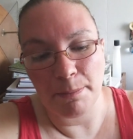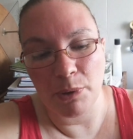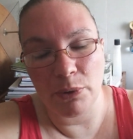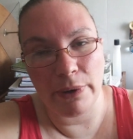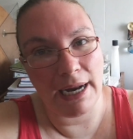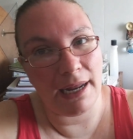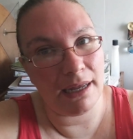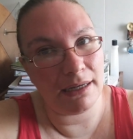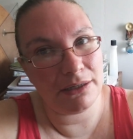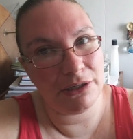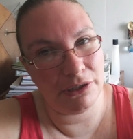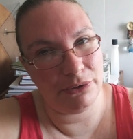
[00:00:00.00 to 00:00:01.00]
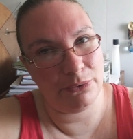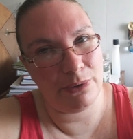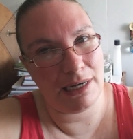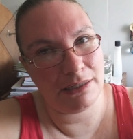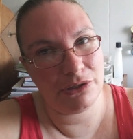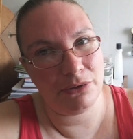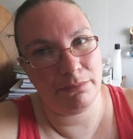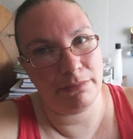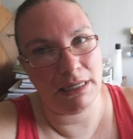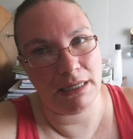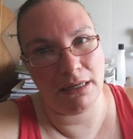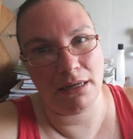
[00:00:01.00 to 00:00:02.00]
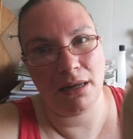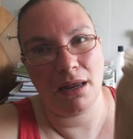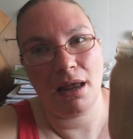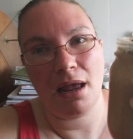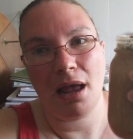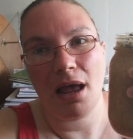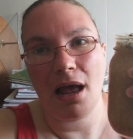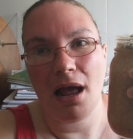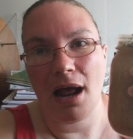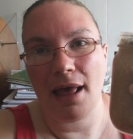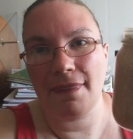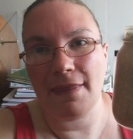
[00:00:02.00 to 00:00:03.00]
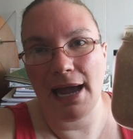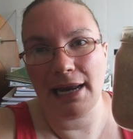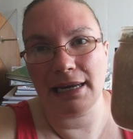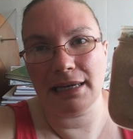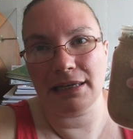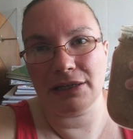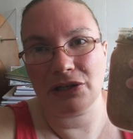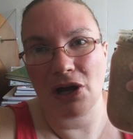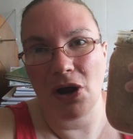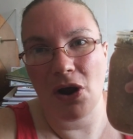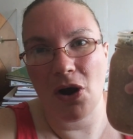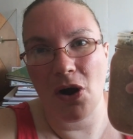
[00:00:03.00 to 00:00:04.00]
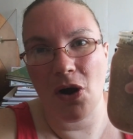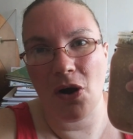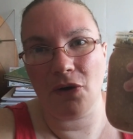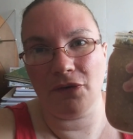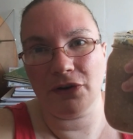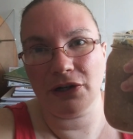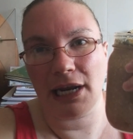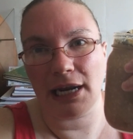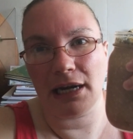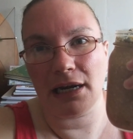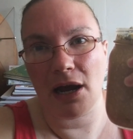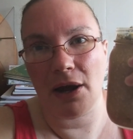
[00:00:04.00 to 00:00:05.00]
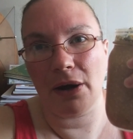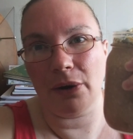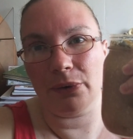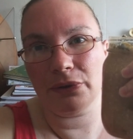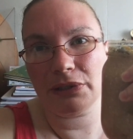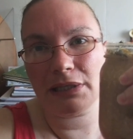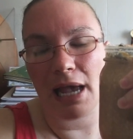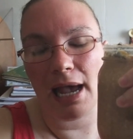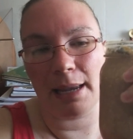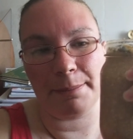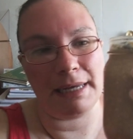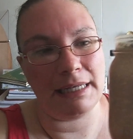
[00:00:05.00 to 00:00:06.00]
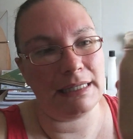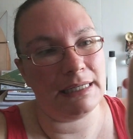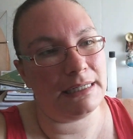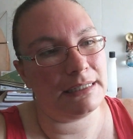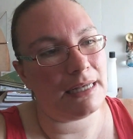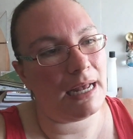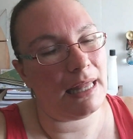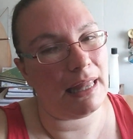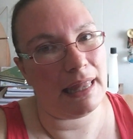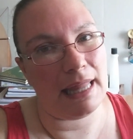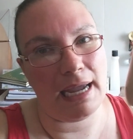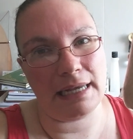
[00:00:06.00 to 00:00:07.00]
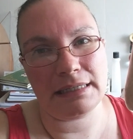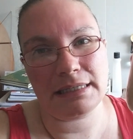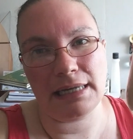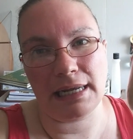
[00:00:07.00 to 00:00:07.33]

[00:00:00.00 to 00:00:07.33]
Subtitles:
brand new to me, and that is overnight oats. I made these last